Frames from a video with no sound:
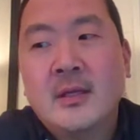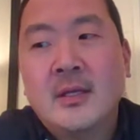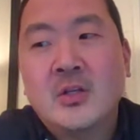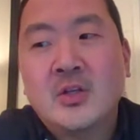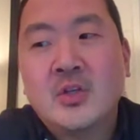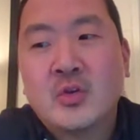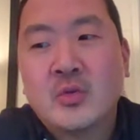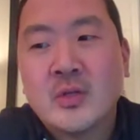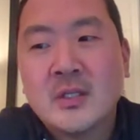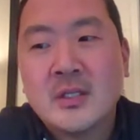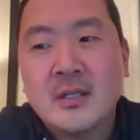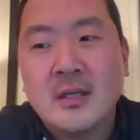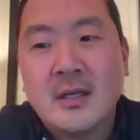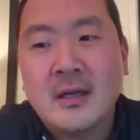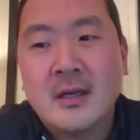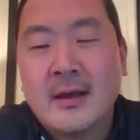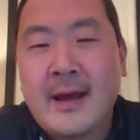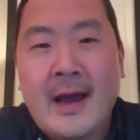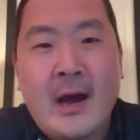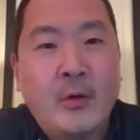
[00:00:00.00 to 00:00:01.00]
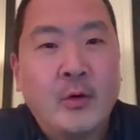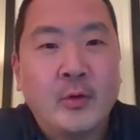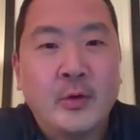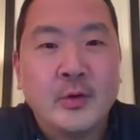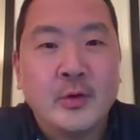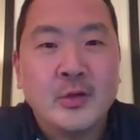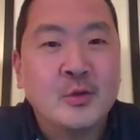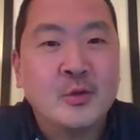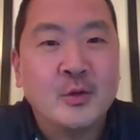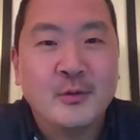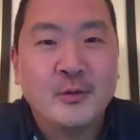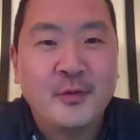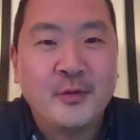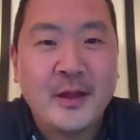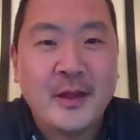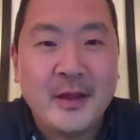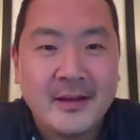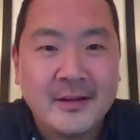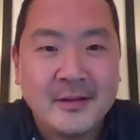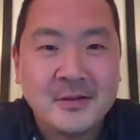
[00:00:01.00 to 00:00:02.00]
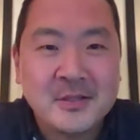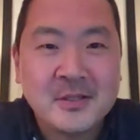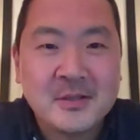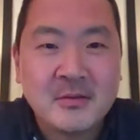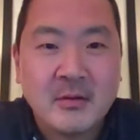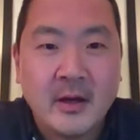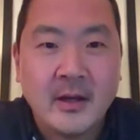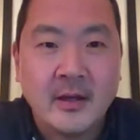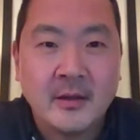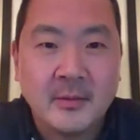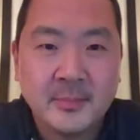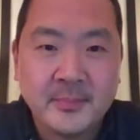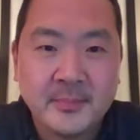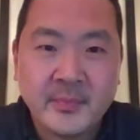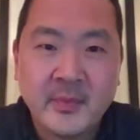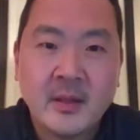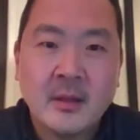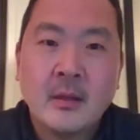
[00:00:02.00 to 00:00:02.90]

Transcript: interesting counterintuitive things, right?